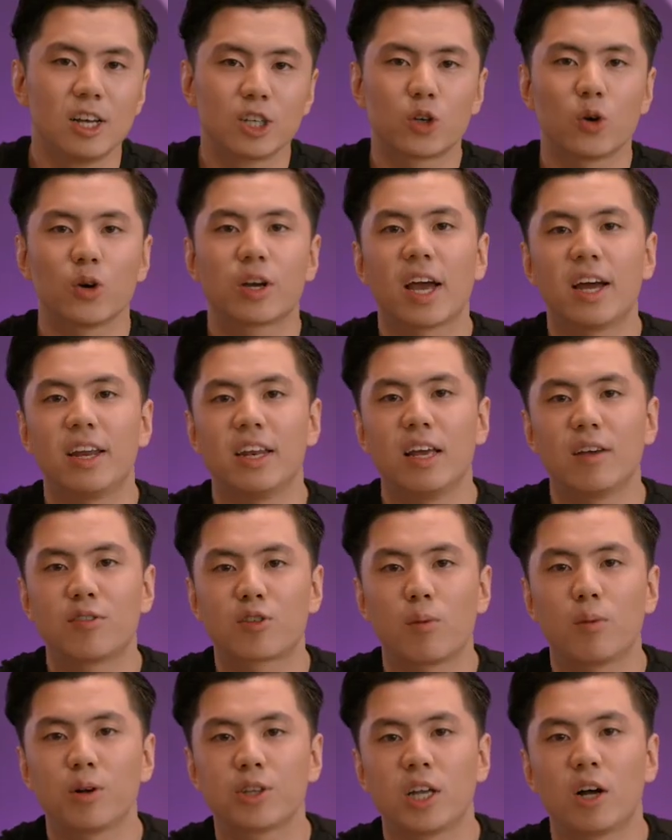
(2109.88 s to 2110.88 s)
So again, if
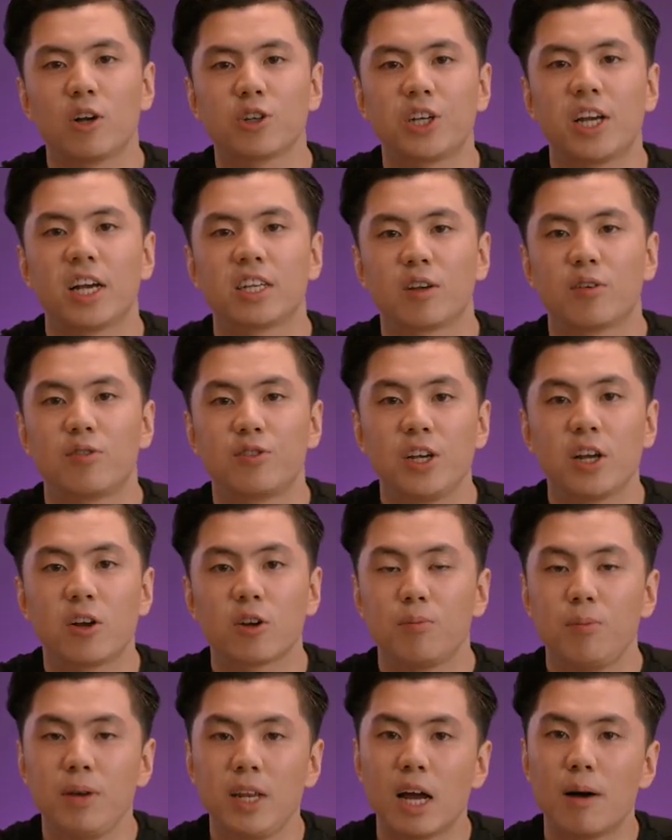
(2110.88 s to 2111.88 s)
someone tells you he has a
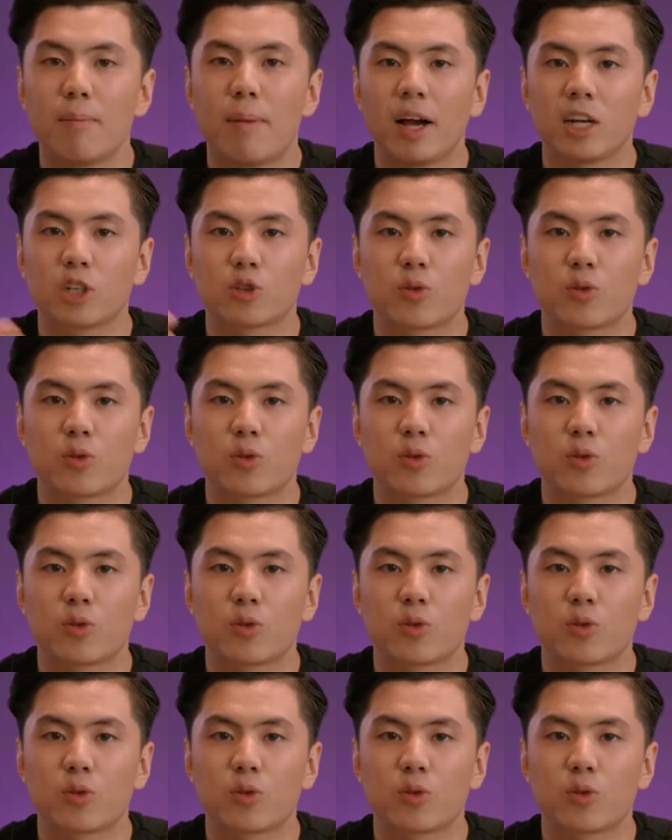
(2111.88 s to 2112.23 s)
secret media buying